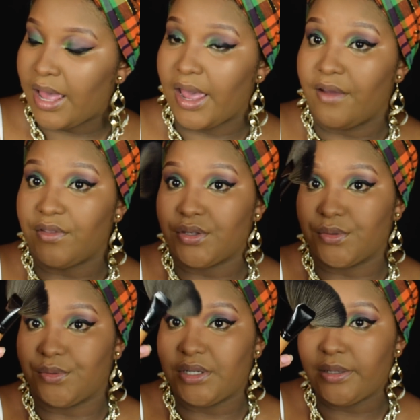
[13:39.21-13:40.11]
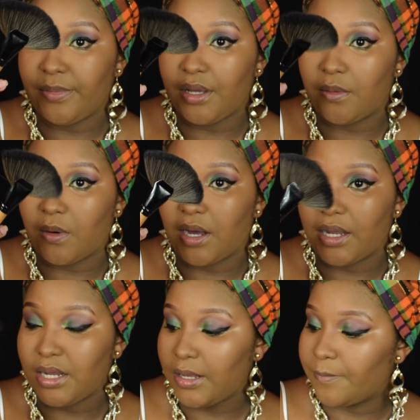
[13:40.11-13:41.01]
I have this really big
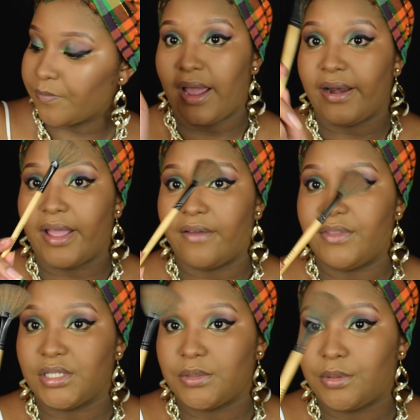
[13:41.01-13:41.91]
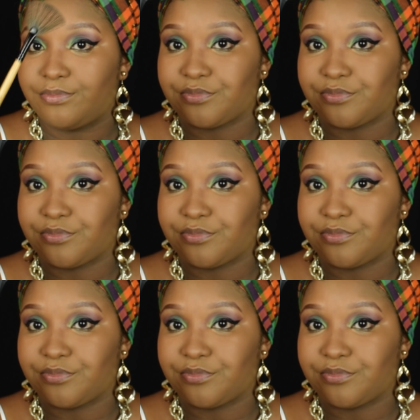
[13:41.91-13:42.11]
one and I have this one.